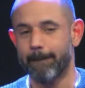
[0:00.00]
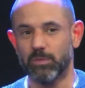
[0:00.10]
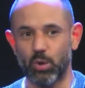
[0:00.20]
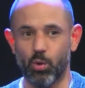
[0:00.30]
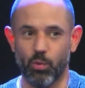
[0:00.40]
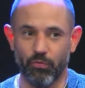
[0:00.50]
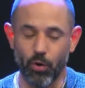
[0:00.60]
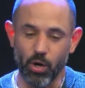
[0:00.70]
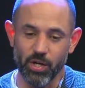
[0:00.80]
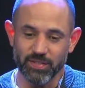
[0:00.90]
So
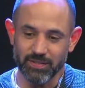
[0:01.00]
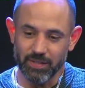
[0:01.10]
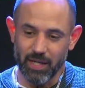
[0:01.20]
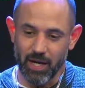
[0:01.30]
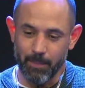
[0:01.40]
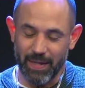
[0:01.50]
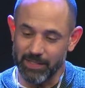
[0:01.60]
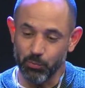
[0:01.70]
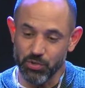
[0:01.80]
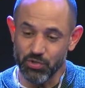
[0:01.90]
for us, um, I
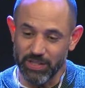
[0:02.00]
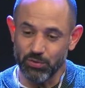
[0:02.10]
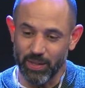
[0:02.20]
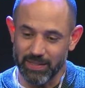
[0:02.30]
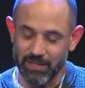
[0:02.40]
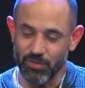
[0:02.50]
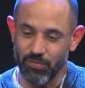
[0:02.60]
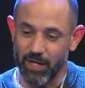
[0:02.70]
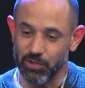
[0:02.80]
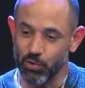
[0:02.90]
think we just need to
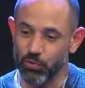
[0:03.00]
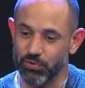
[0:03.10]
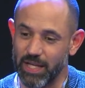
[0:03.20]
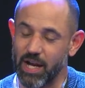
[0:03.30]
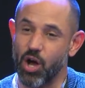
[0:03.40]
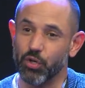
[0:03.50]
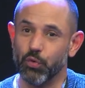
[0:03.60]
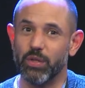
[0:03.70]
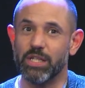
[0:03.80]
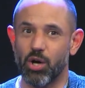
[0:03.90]
identify those that
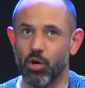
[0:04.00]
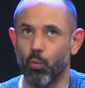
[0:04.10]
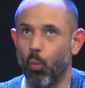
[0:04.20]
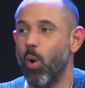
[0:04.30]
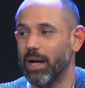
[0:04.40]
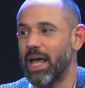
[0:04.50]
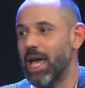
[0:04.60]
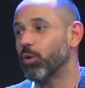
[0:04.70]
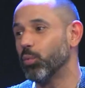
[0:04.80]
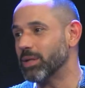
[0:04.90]
agree on what
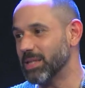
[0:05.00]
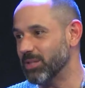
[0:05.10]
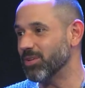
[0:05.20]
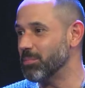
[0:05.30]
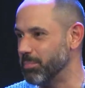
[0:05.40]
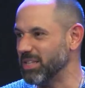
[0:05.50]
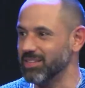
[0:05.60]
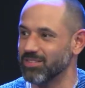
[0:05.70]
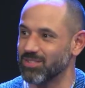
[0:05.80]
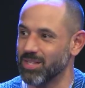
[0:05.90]
equity even
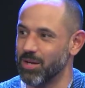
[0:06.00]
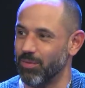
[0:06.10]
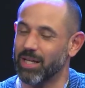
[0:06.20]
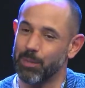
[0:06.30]
means right?